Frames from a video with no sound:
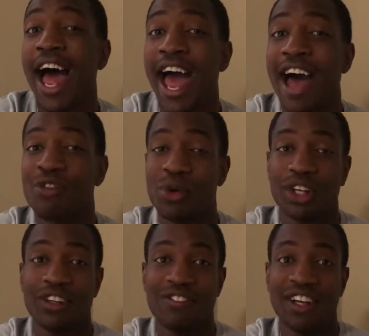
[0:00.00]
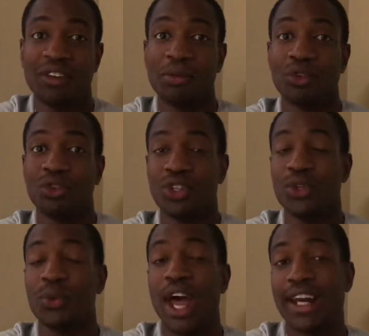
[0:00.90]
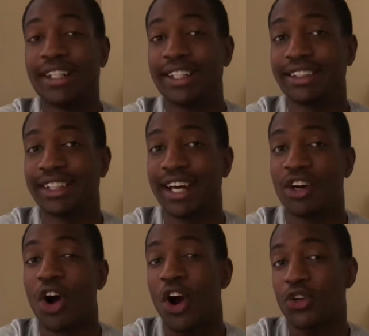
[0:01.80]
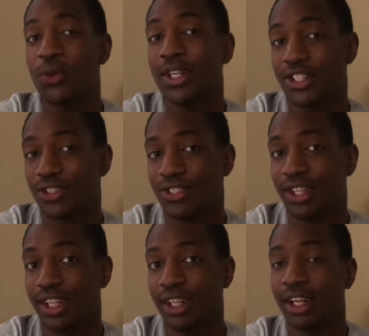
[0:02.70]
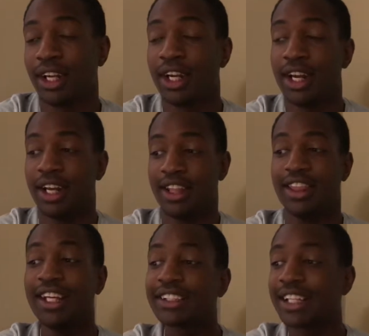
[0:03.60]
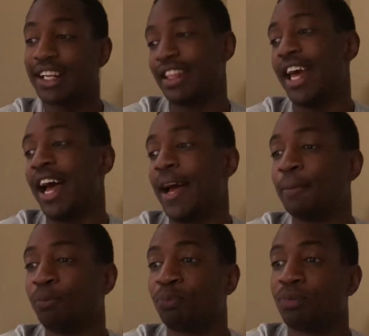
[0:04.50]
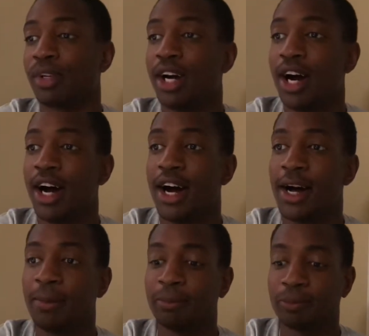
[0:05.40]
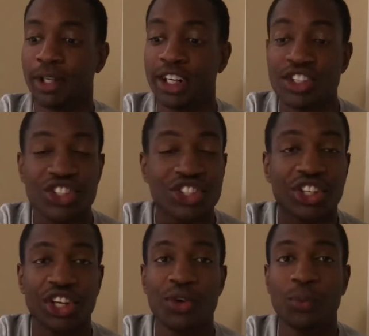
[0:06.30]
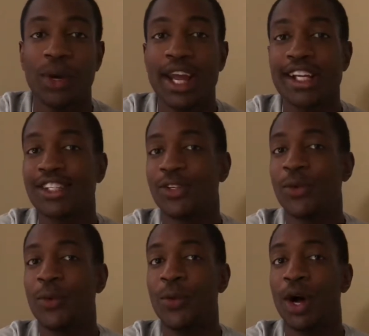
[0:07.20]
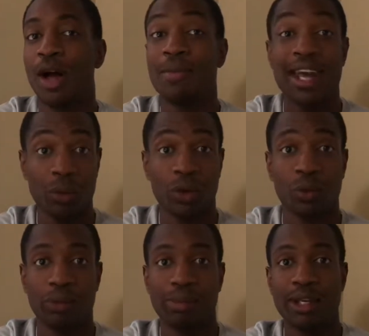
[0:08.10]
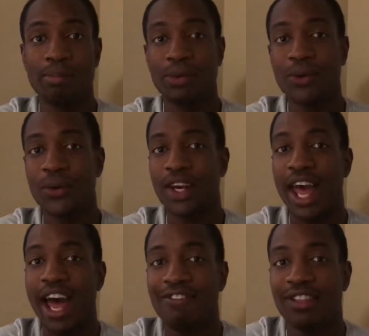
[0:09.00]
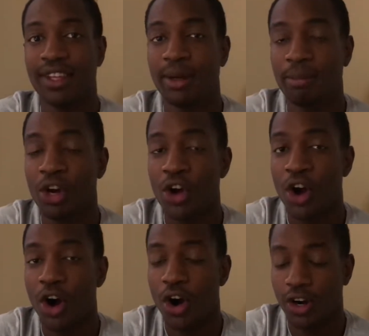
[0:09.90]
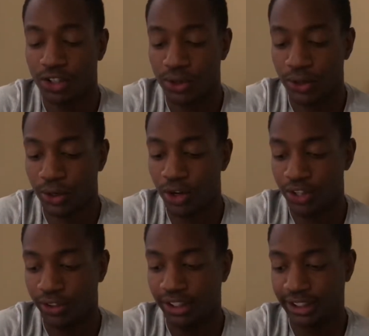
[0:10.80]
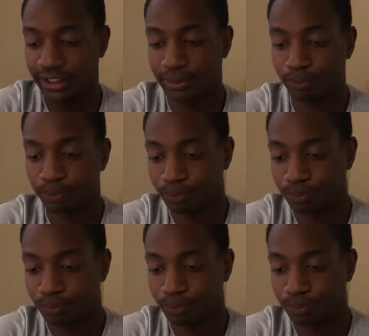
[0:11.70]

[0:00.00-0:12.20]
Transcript: I have one available for you at a discount. Are you interested? Things like that. Um, and it's just a good way to um, network with people and have them on your on your list.